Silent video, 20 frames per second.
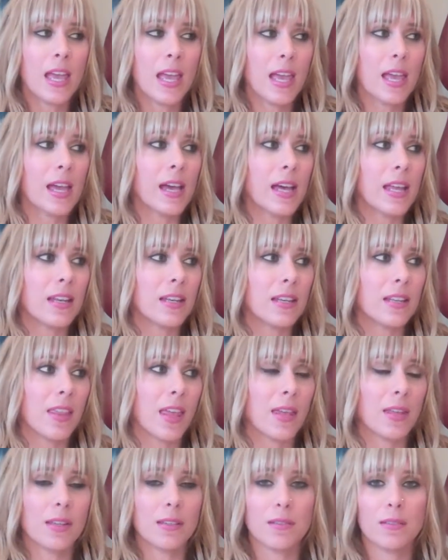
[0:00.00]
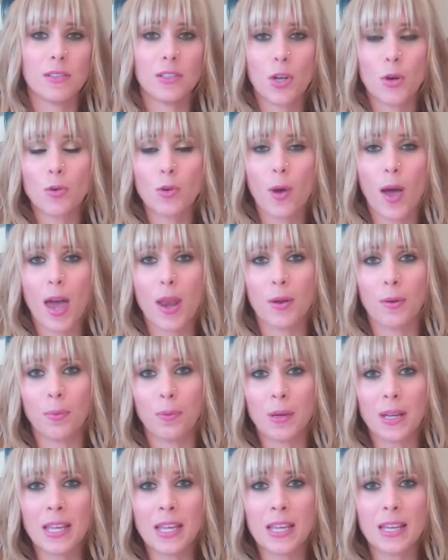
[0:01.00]
and they don't know how to
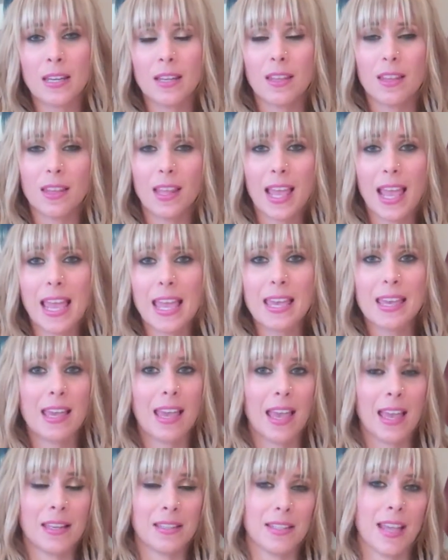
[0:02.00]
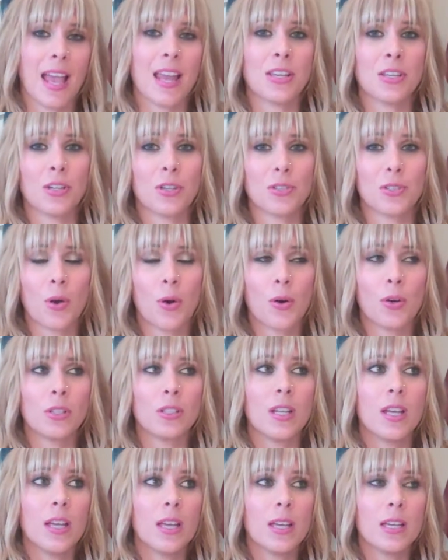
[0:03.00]
read, 8 and 10 years
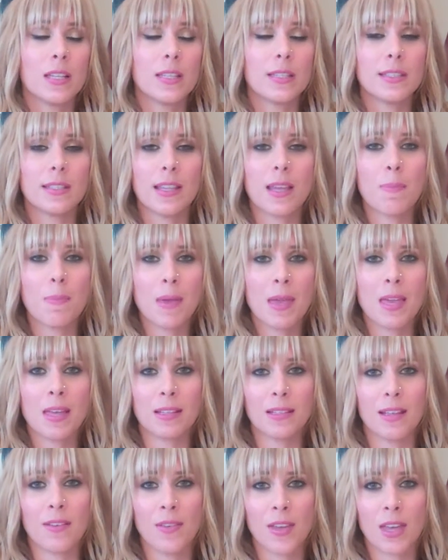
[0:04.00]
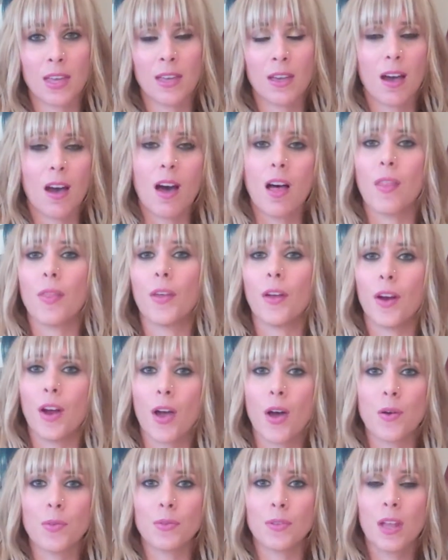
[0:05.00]
old, sleeping, living on their
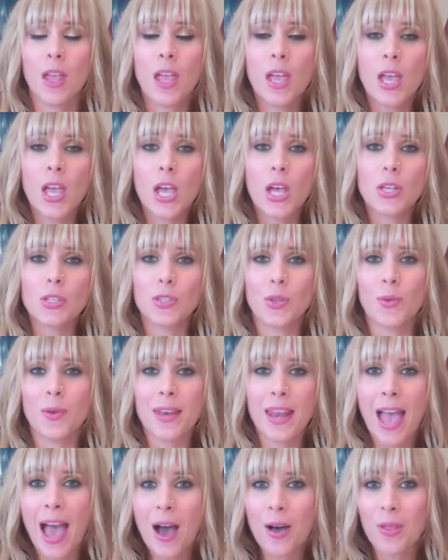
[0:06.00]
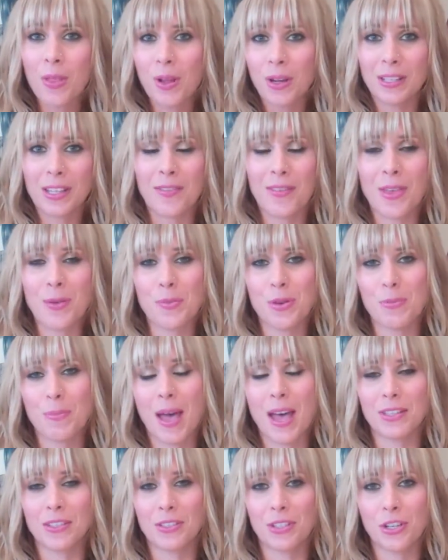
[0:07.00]
own. So now they're living with
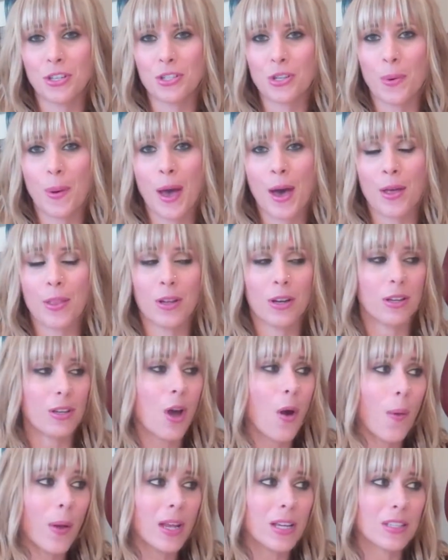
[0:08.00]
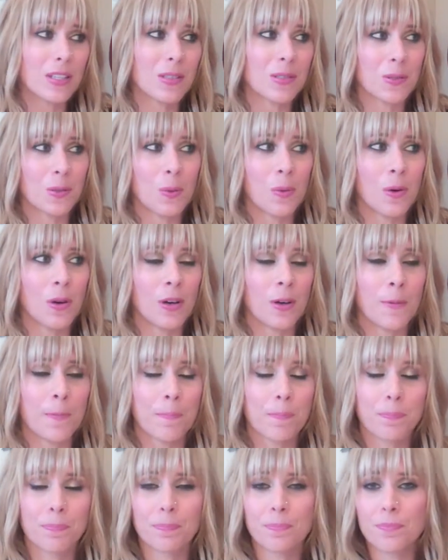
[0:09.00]
Pastor Joel. They're going to school,
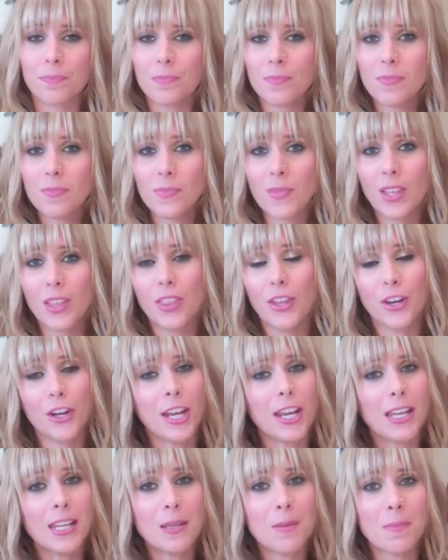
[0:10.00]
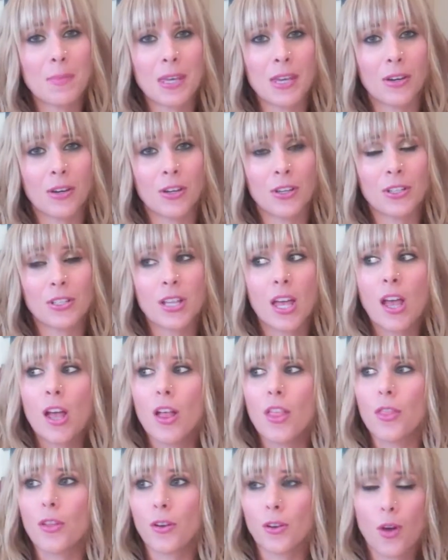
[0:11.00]
they're getting meals,
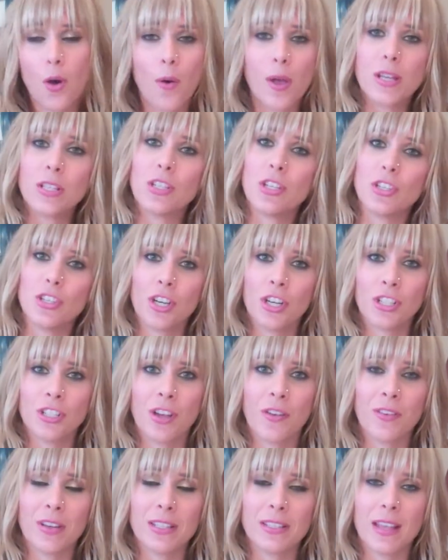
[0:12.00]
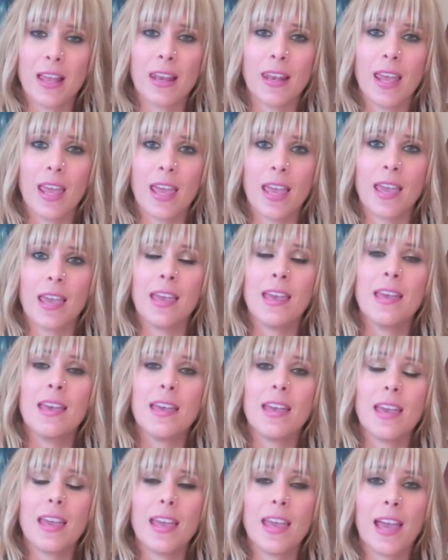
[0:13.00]
they're going to church every Sunday,
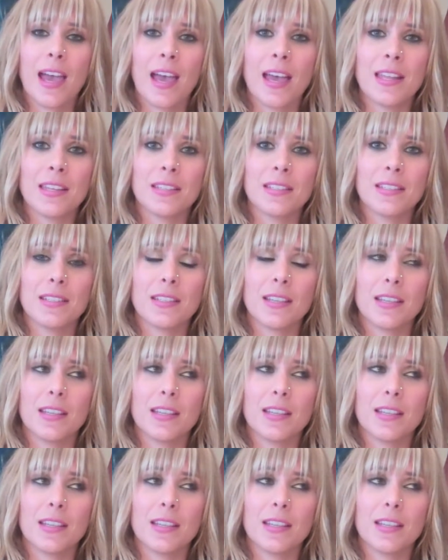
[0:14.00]
and